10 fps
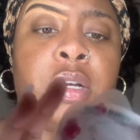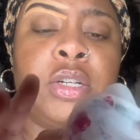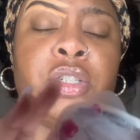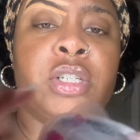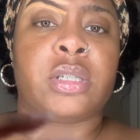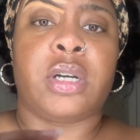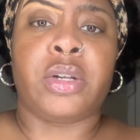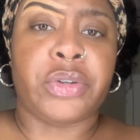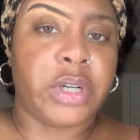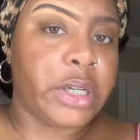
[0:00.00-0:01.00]
just
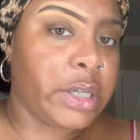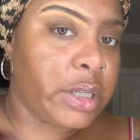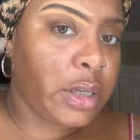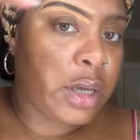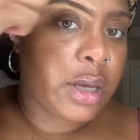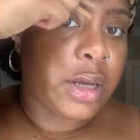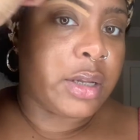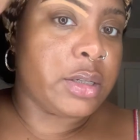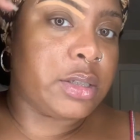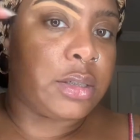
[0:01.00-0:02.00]
color it in and
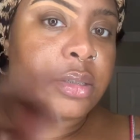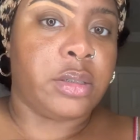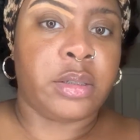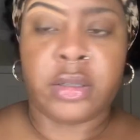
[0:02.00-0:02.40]
then just